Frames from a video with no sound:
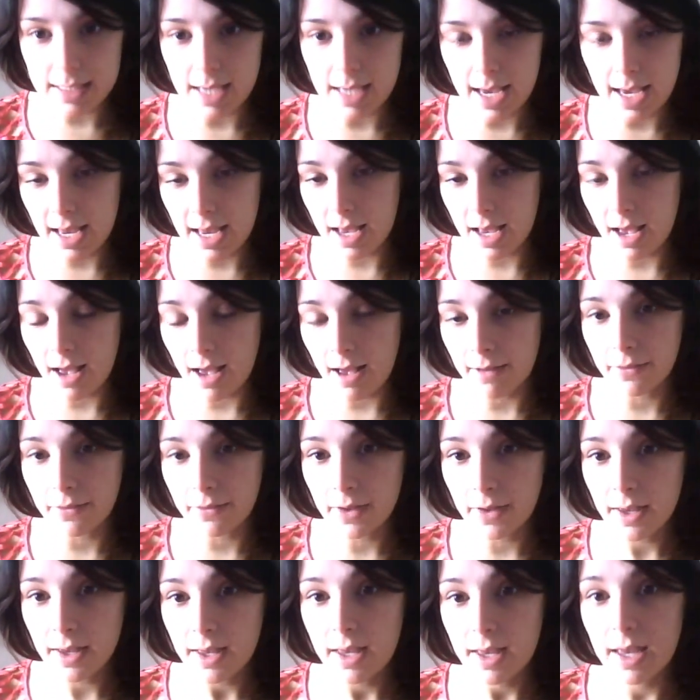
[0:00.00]
day of,
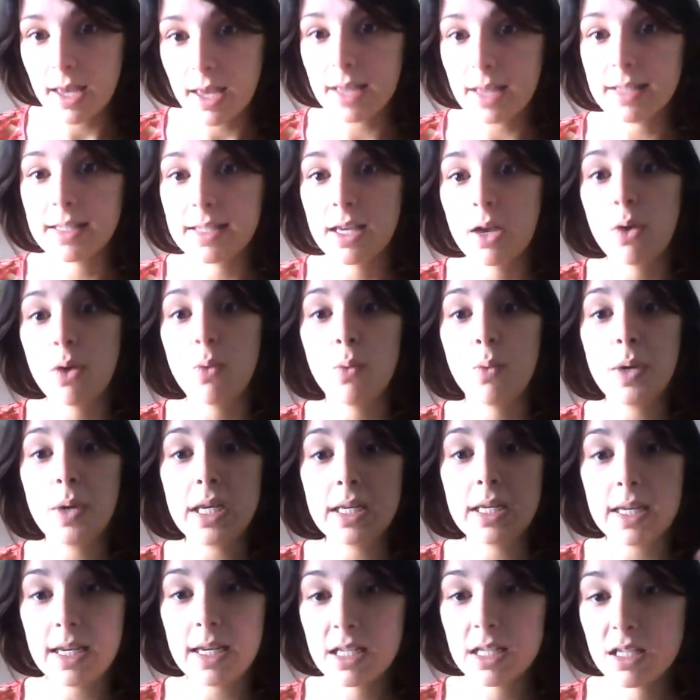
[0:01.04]
until we
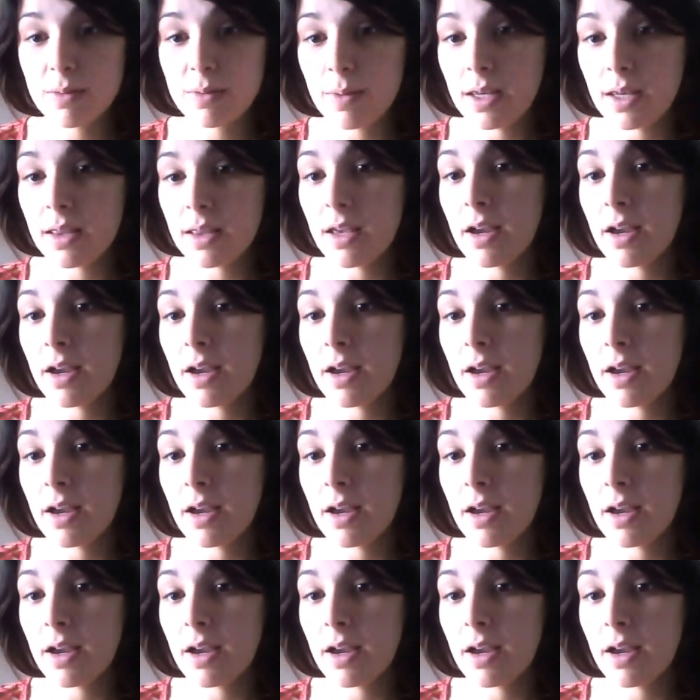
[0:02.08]
need to be